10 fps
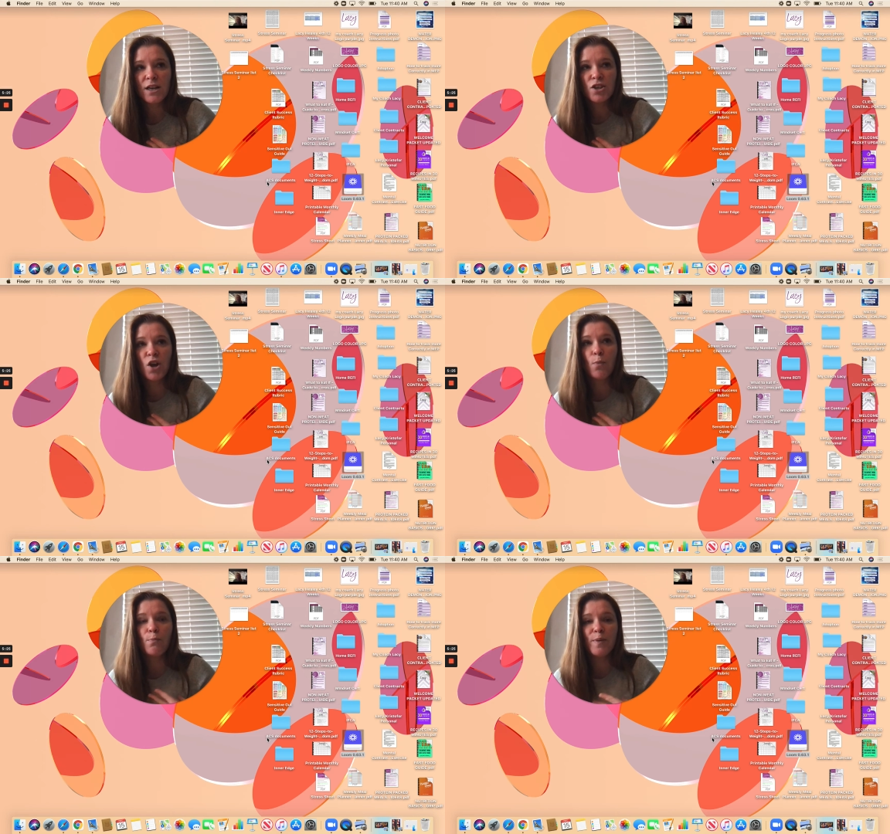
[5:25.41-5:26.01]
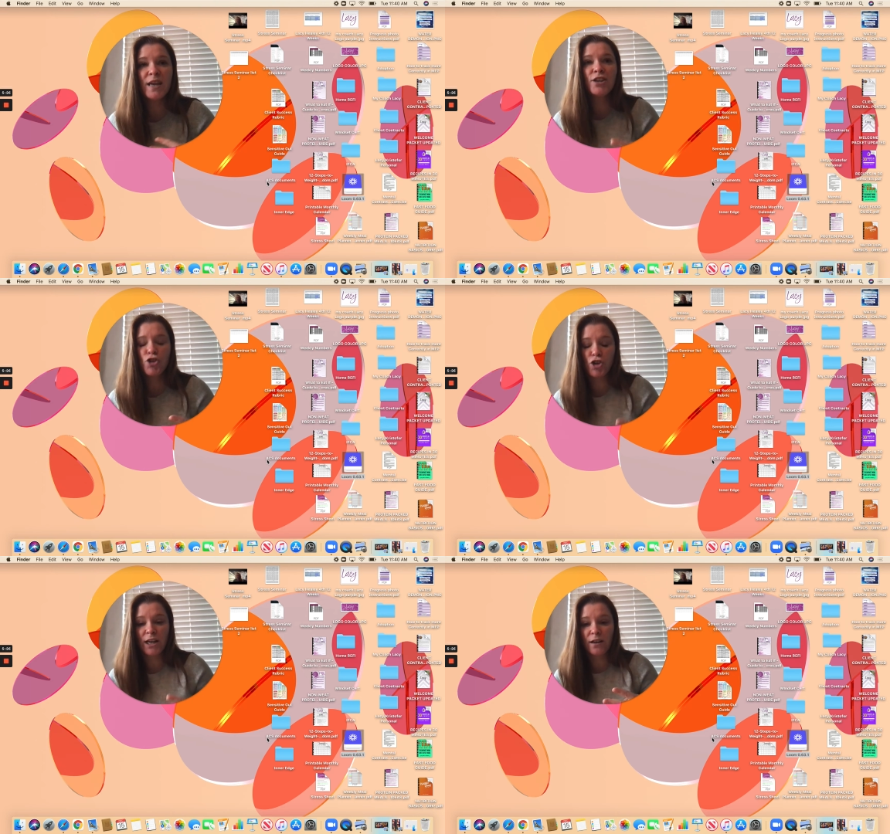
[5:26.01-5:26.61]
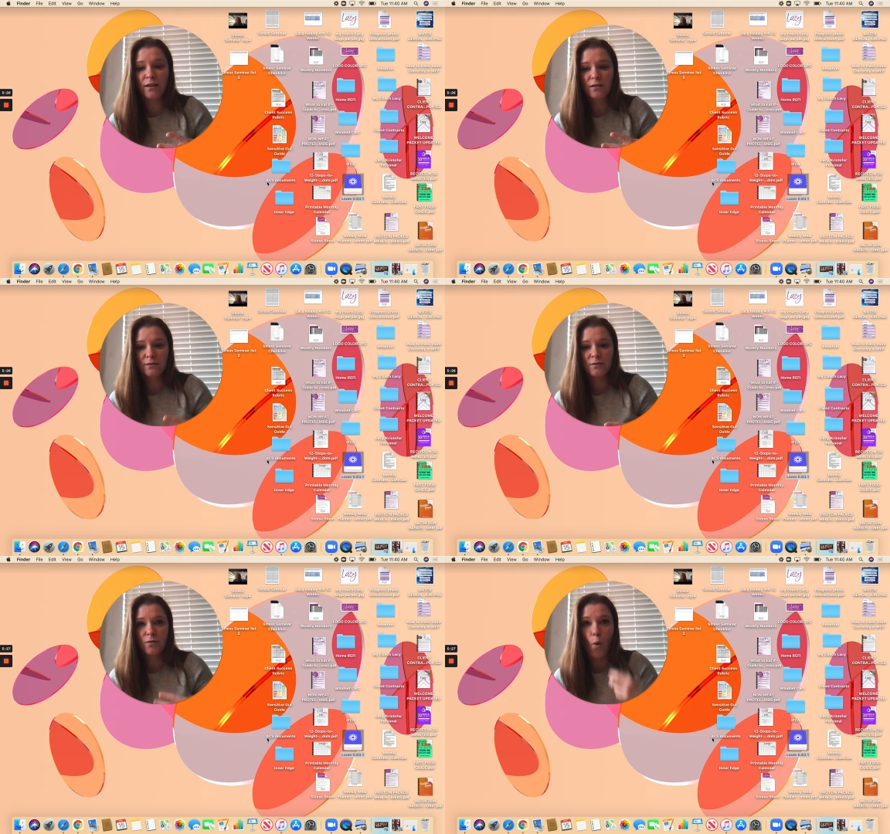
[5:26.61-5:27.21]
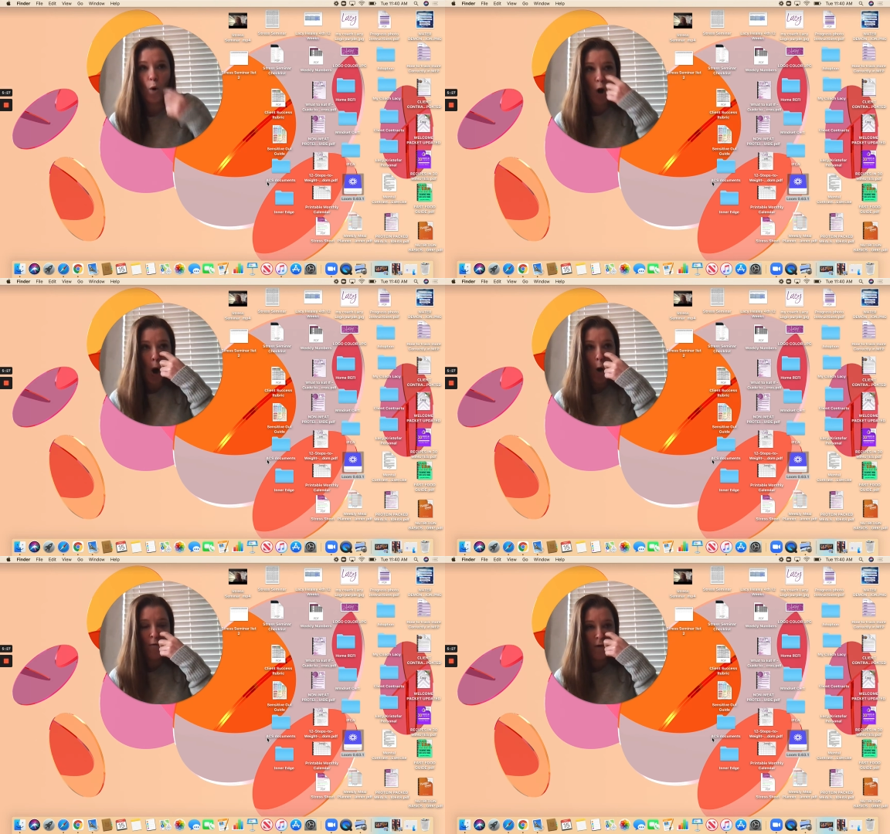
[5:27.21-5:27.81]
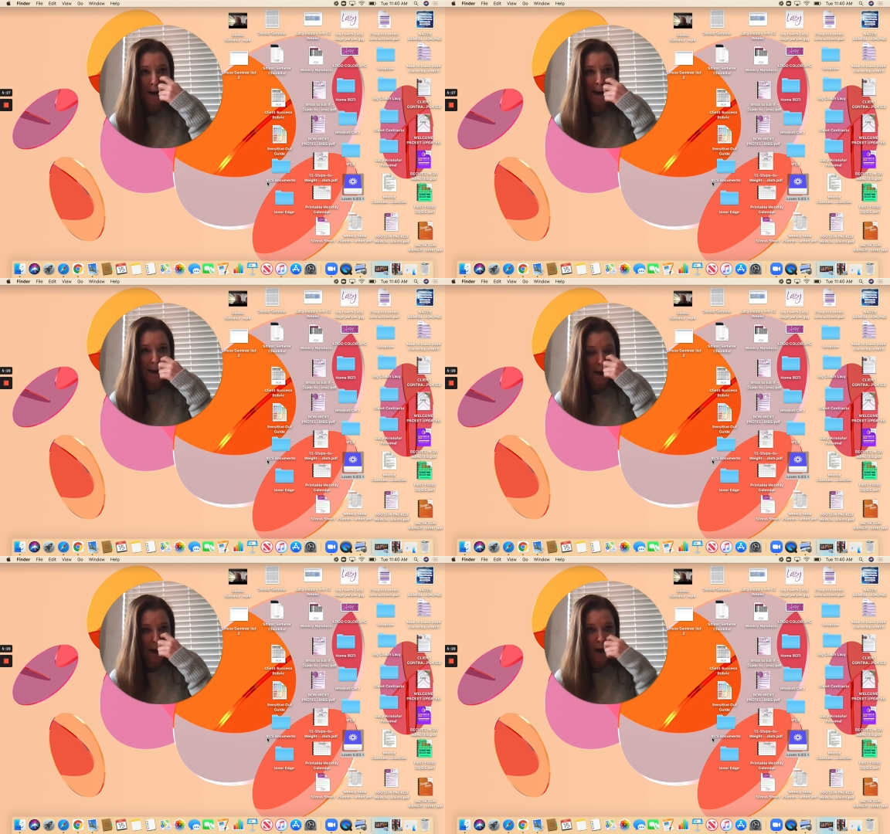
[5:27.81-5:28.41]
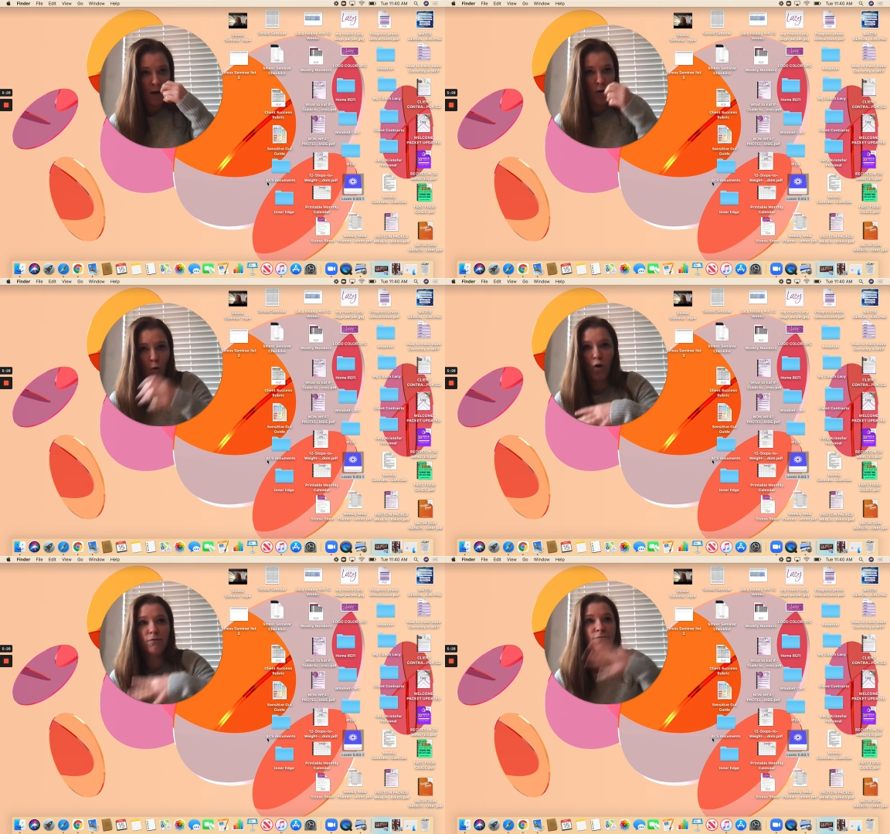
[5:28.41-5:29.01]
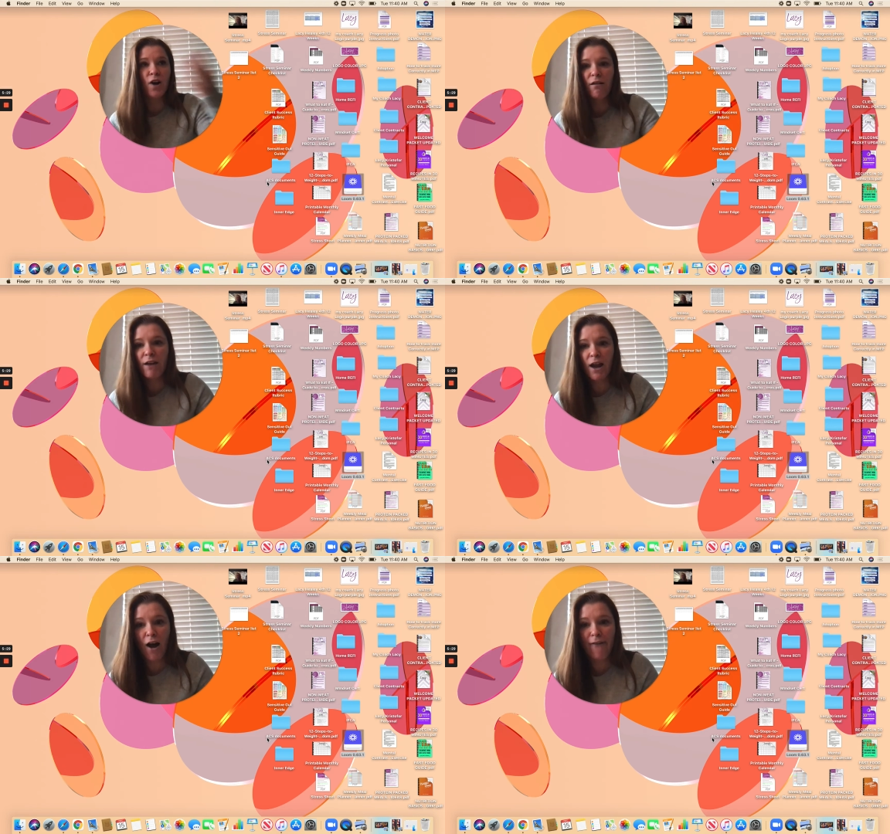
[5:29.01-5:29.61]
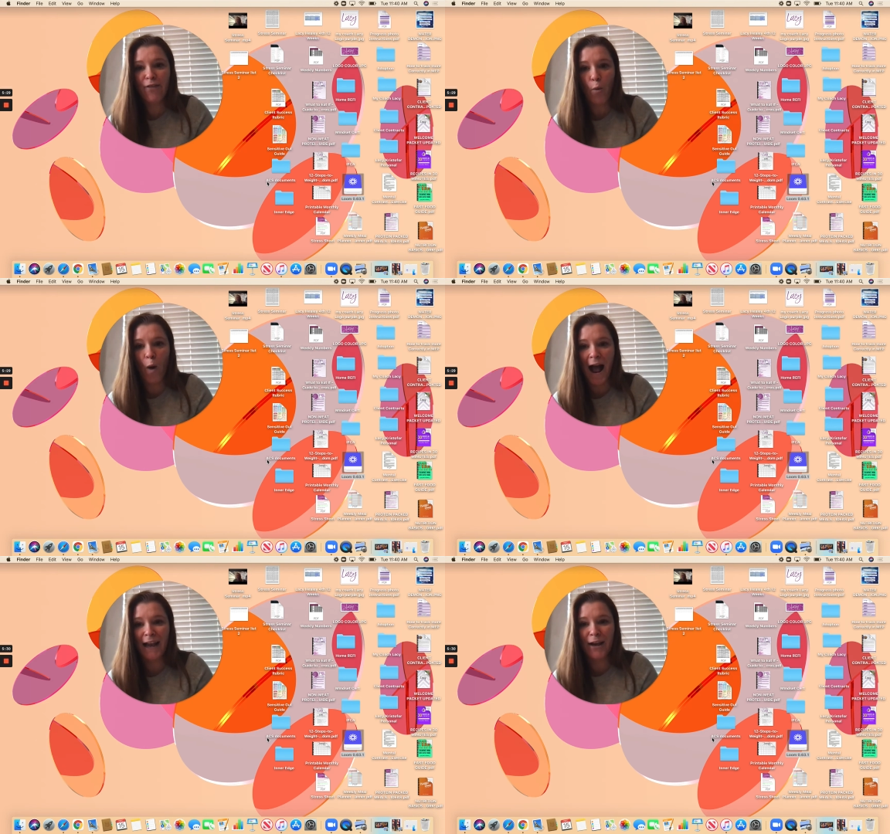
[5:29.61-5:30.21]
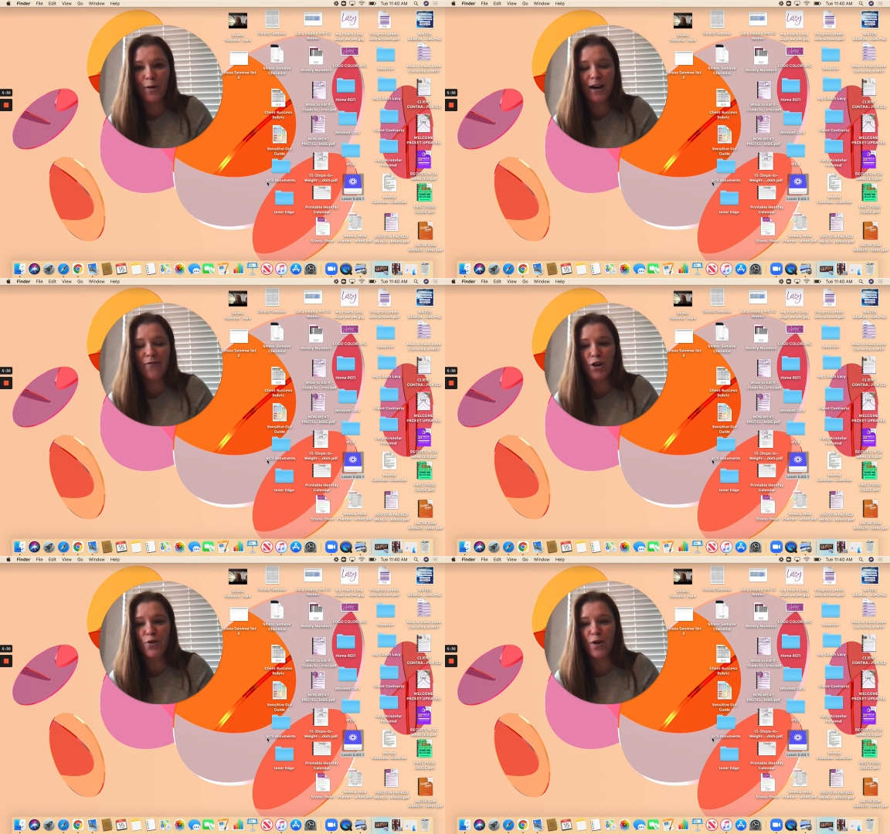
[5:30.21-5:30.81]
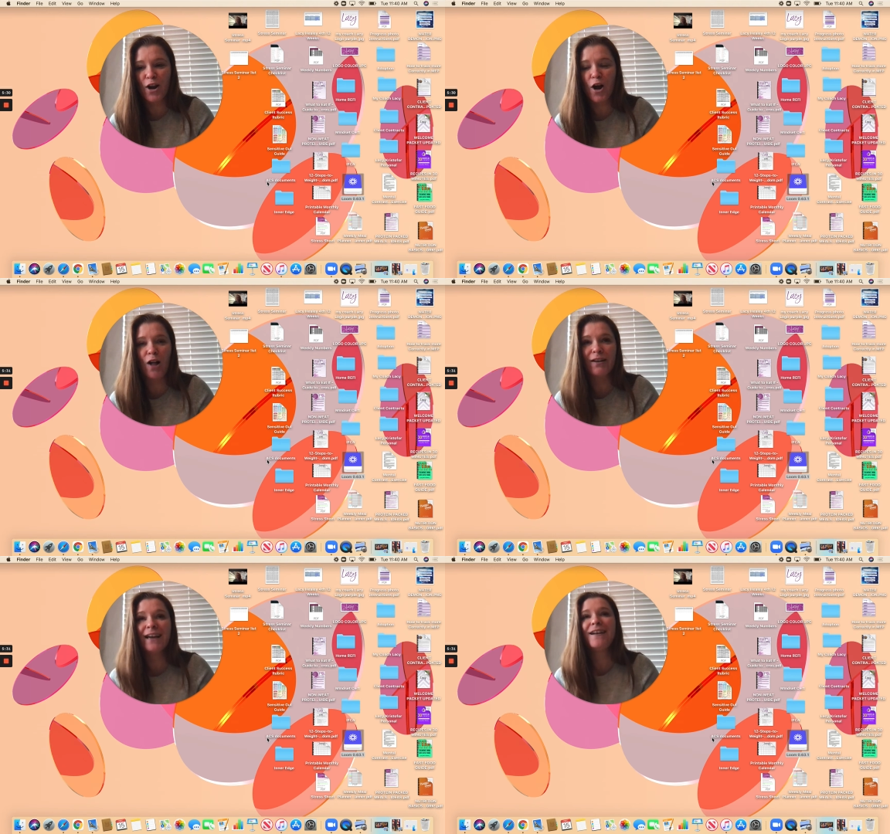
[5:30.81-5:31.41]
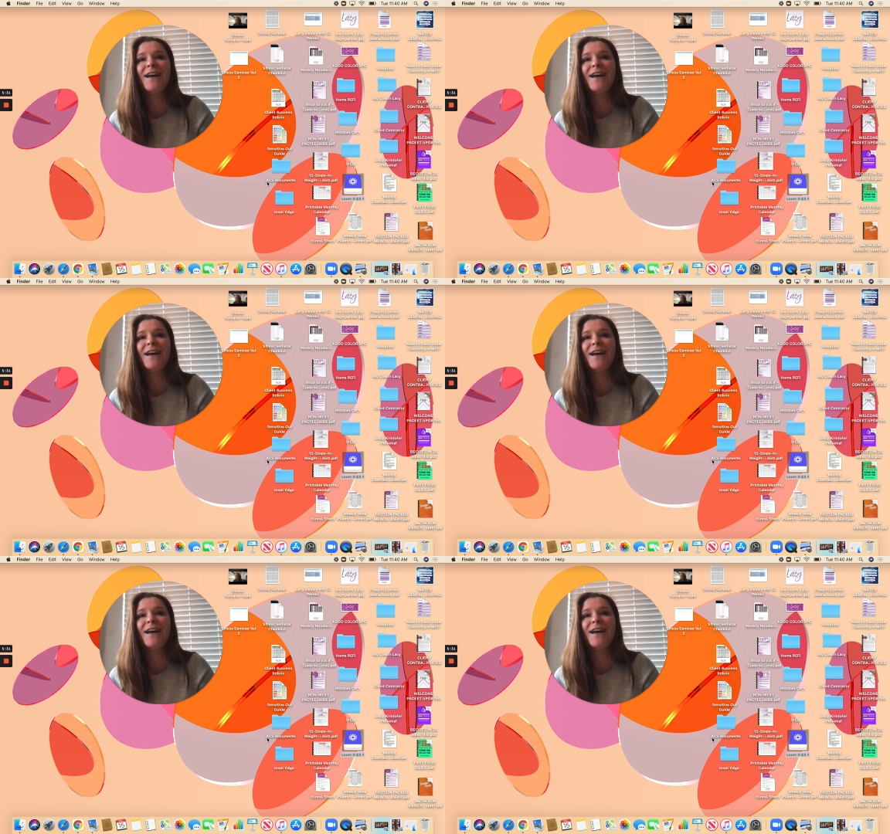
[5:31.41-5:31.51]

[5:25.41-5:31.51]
So binging or overeating or falling off the wagon, whatever you want to call it,